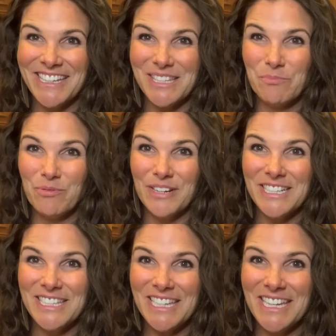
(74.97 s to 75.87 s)

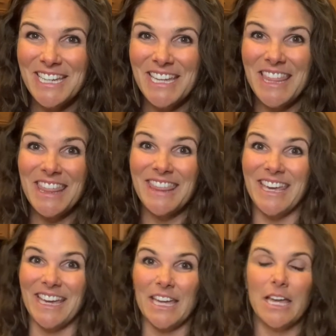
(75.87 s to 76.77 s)
pretty
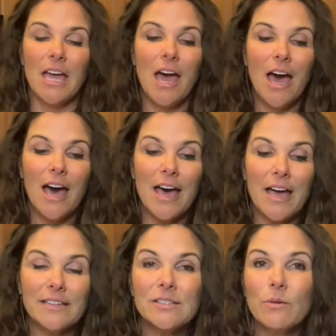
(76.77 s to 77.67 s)
thick.
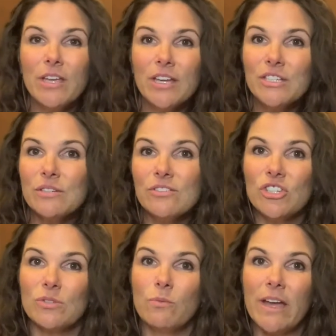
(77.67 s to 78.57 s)
So what you can do is
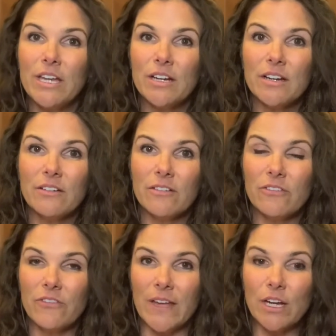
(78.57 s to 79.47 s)
just wet your
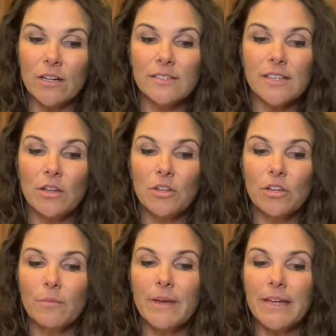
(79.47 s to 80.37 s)
fingers a
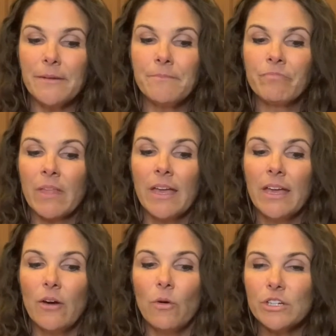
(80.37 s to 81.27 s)
little bit
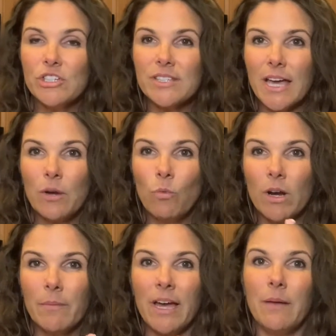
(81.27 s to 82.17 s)
or just kind of
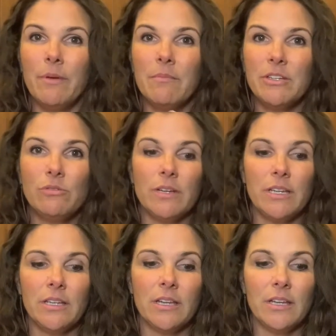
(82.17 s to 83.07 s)
warm it up in
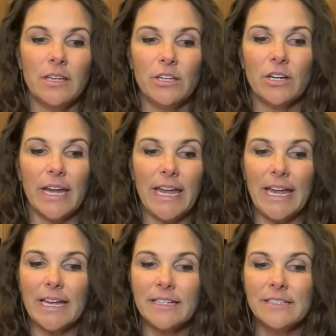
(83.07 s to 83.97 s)
between your
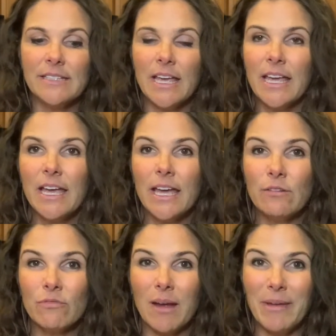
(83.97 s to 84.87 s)
hands
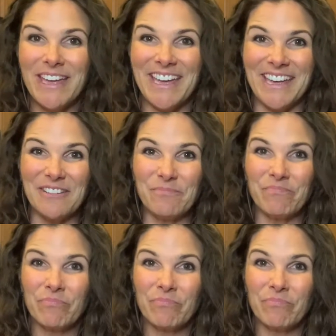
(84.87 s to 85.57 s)
and rub it in.